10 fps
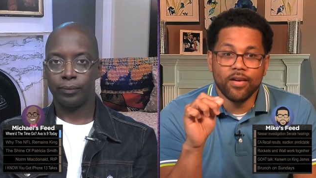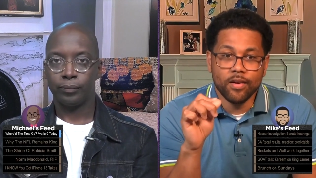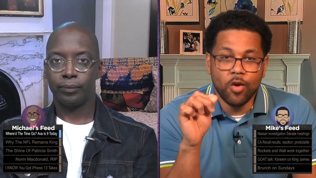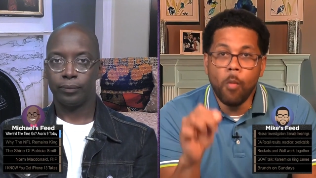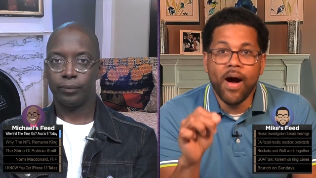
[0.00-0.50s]

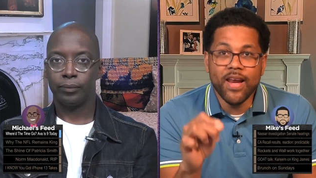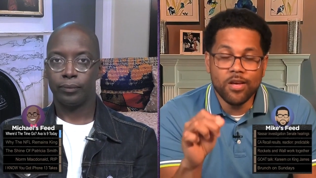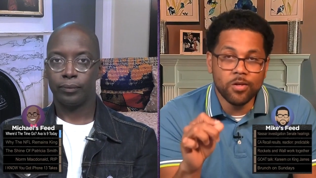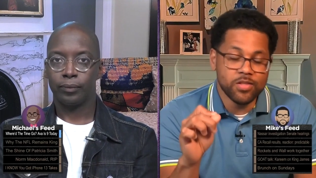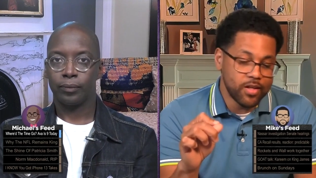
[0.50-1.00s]
Speaker 1: nobody
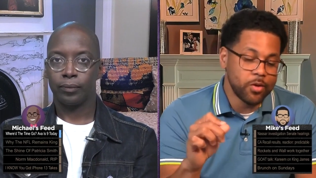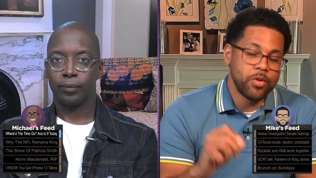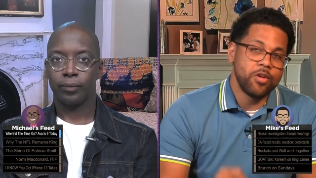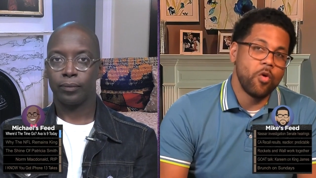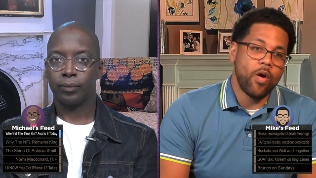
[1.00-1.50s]
Speaker 2: else, including
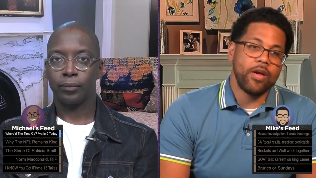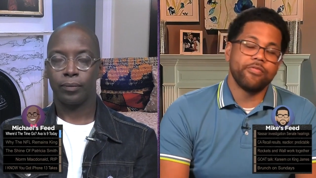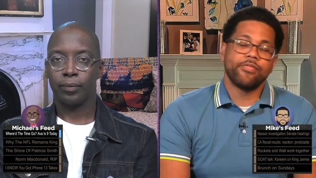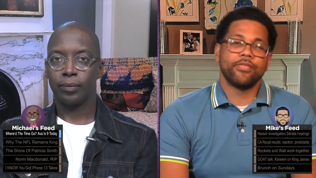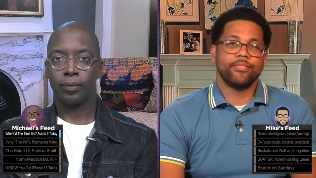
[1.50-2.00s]
your wife?
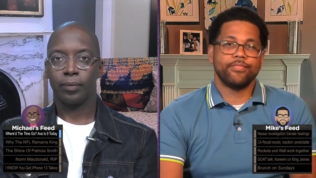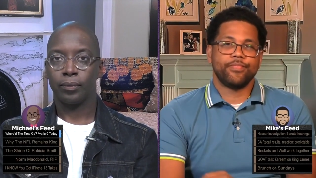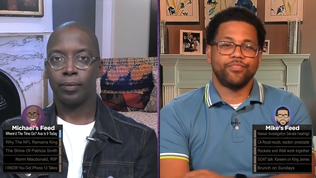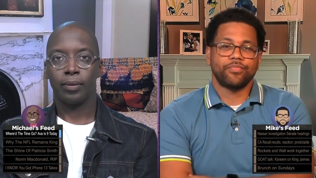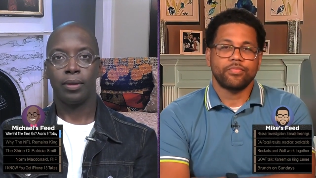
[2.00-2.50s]

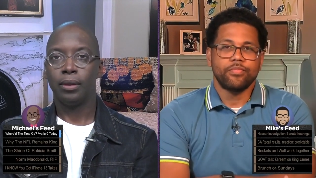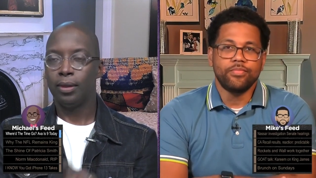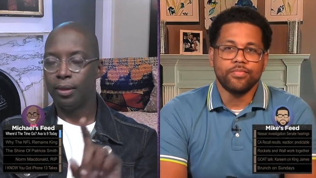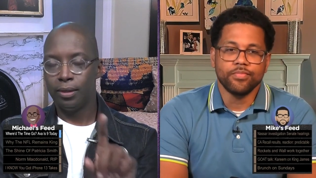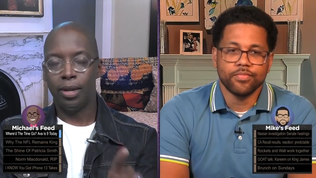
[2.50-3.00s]

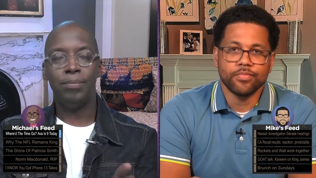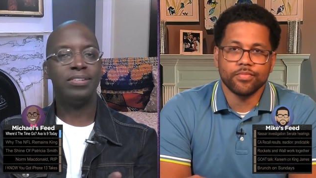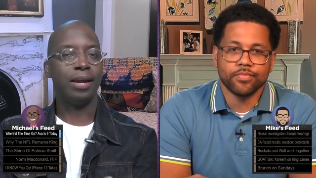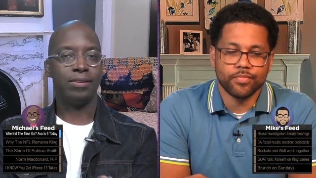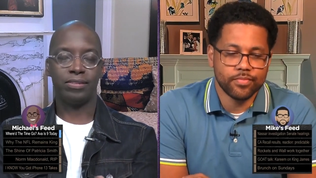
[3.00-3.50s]
Let me
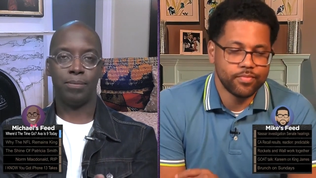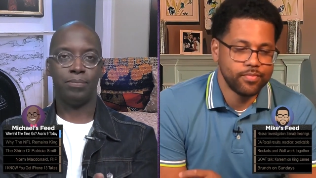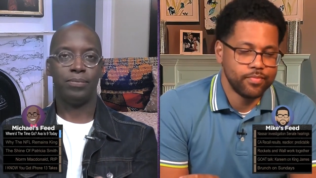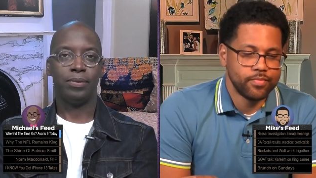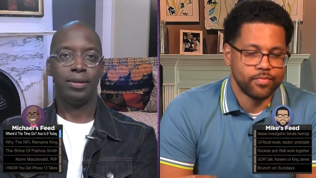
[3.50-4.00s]
tell you
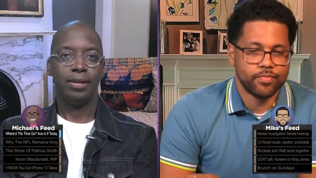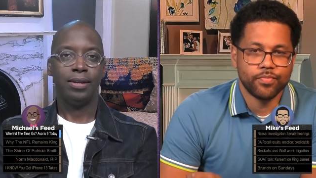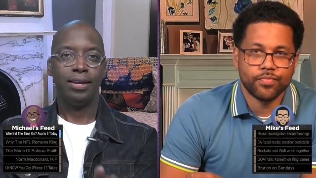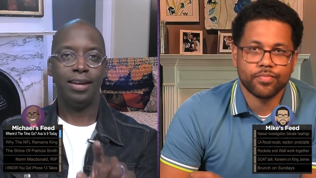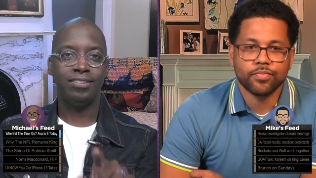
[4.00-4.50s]
something.
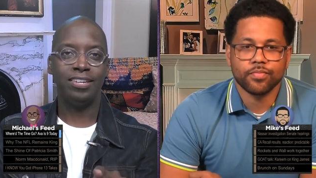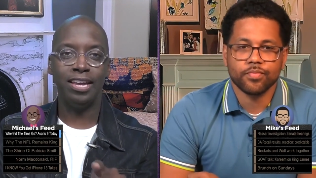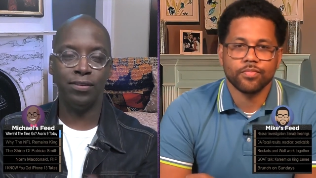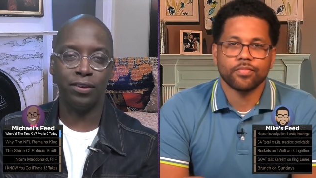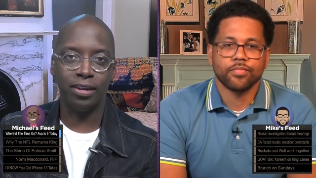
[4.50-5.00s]
It's
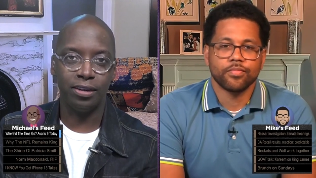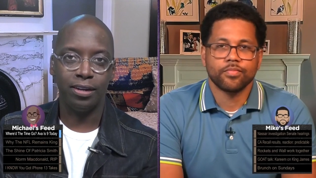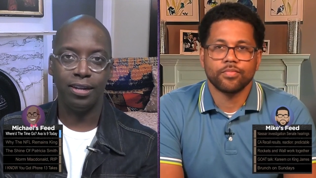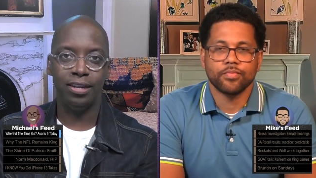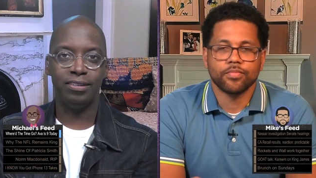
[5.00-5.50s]
even,
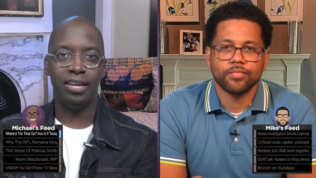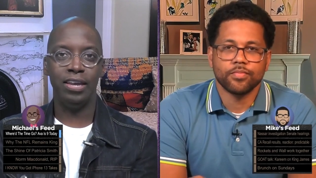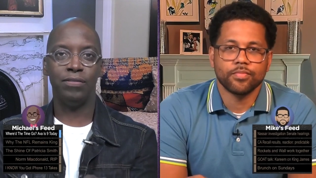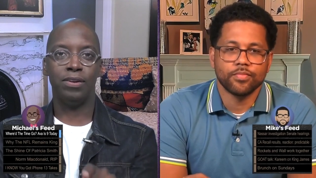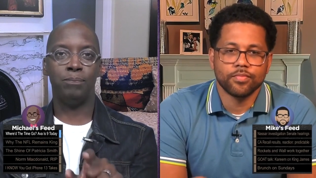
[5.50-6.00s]
it's
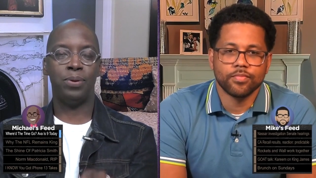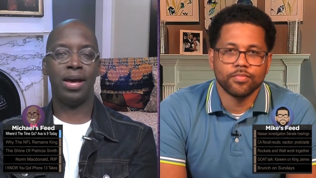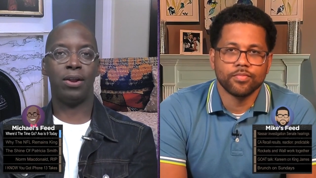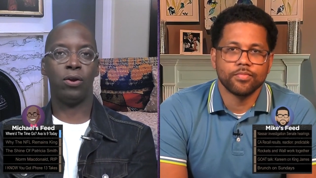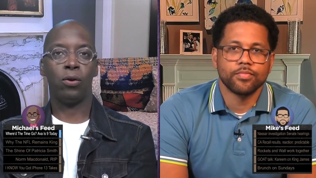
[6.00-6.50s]
even
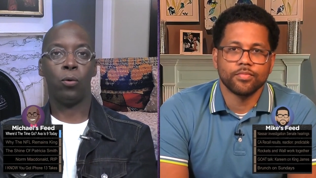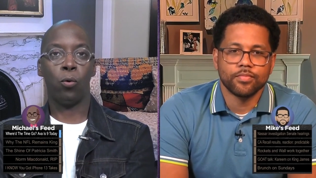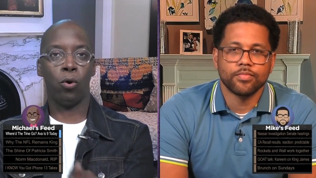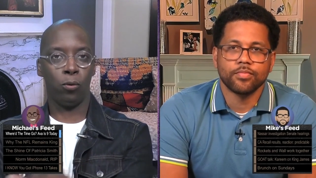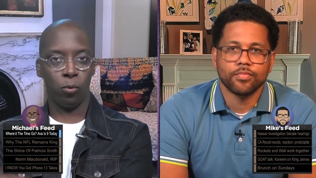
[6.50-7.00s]
better
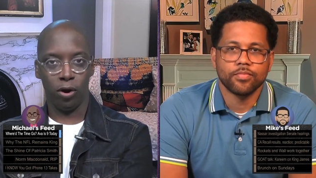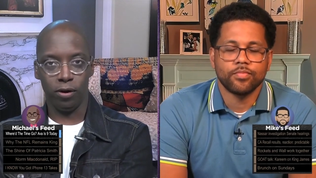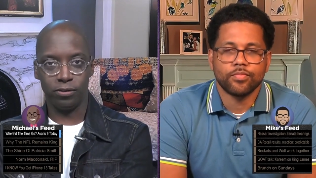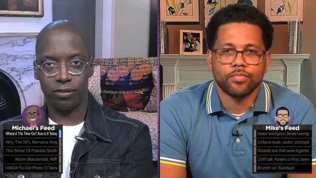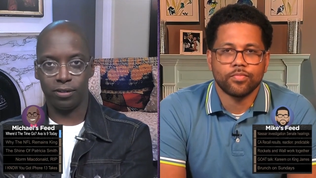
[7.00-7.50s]
or
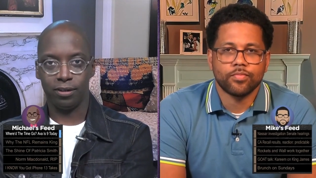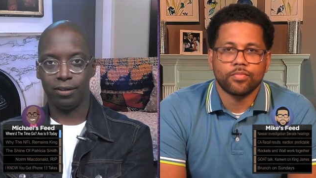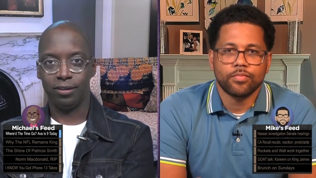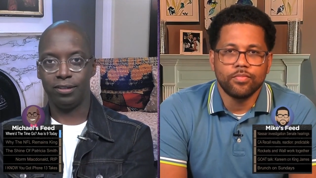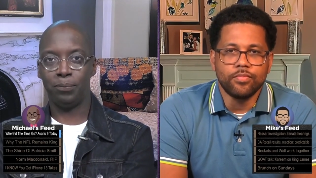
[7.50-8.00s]
worse,
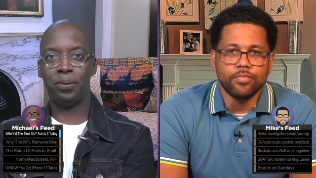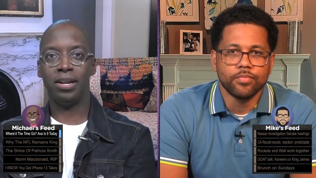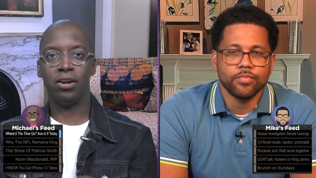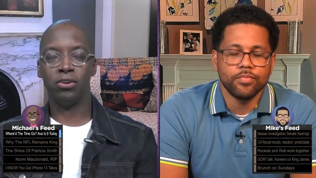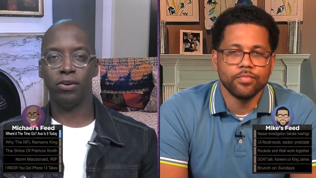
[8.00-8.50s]

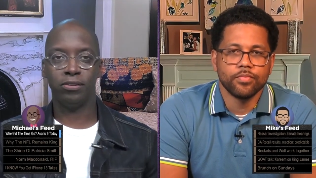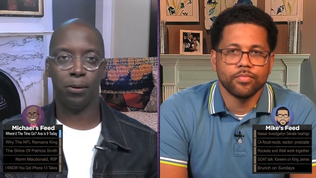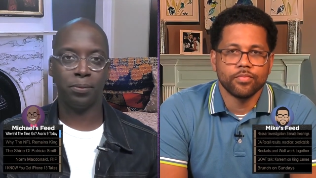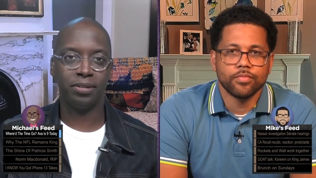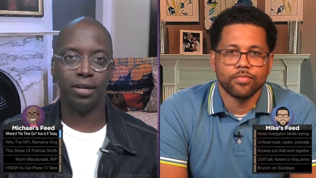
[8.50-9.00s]
depending on your
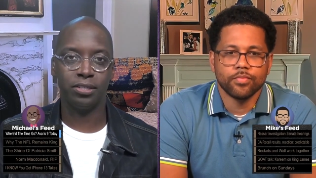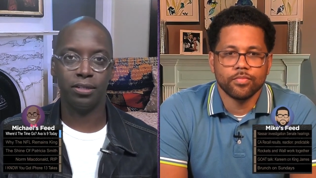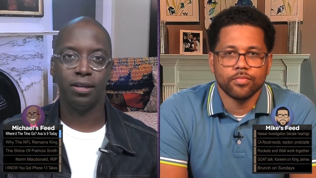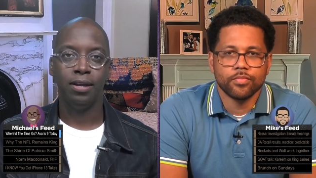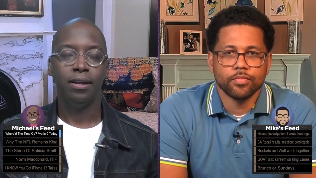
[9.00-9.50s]
interpretation.
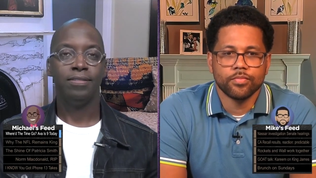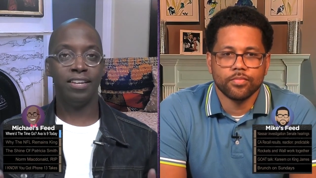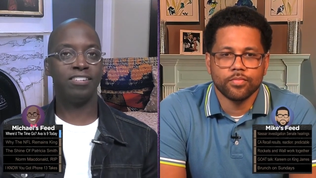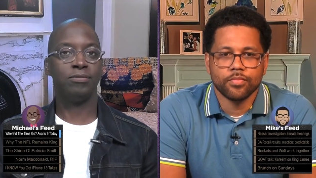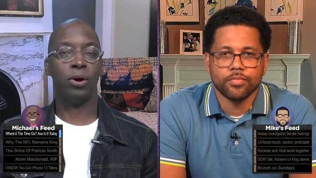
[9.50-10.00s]

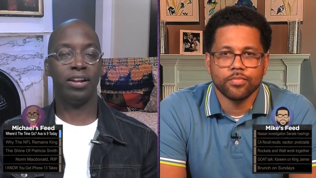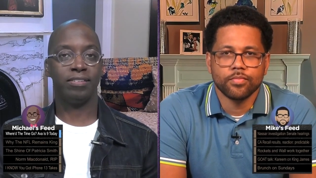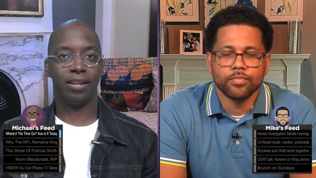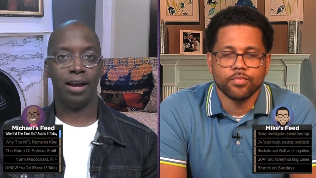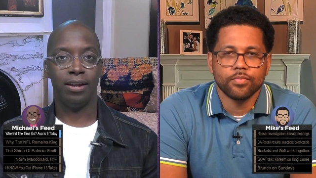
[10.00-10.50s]
This is what
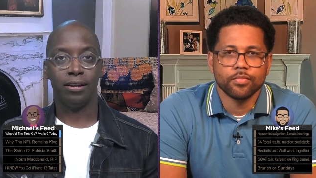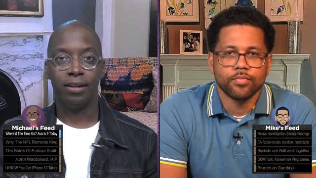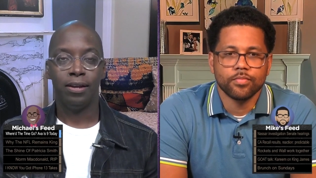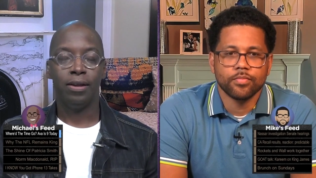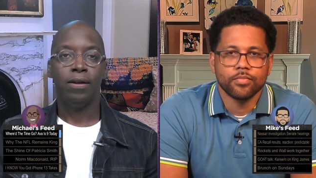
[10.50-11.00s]
it's like.
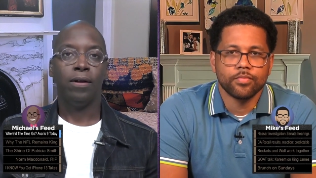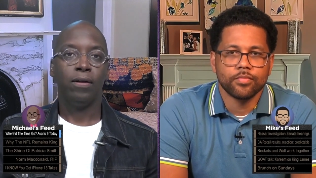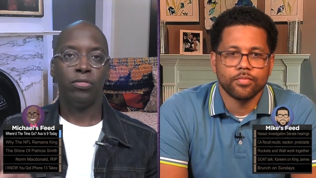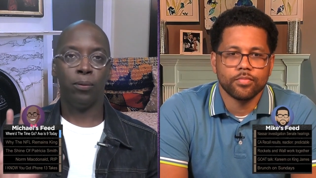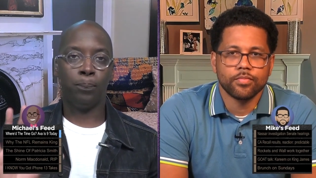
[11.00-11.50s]

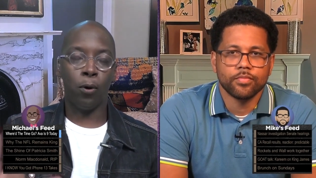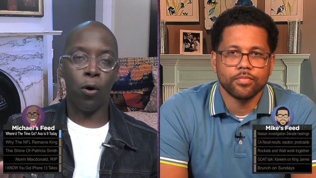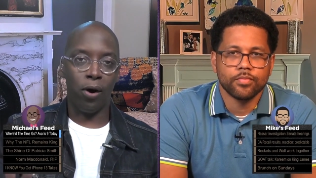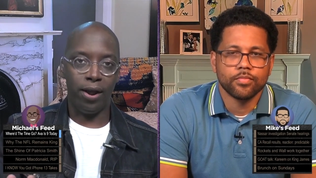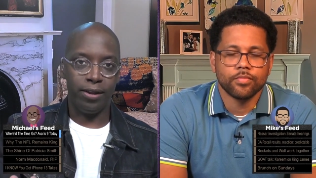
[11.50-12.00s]
The
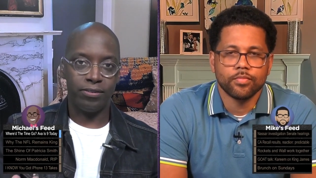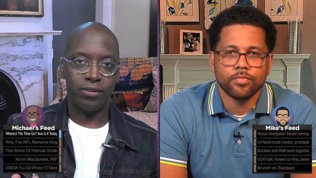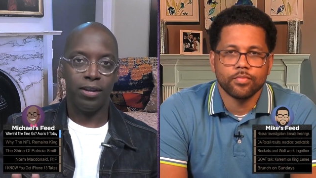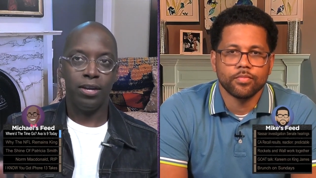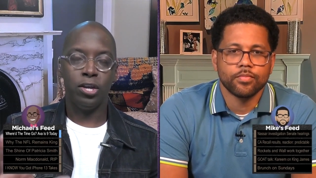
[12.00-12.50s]
boys,
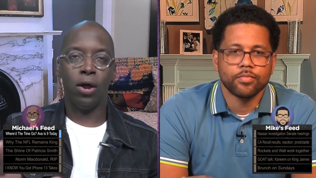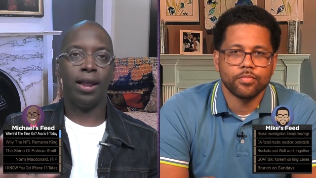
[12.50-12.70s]
you know,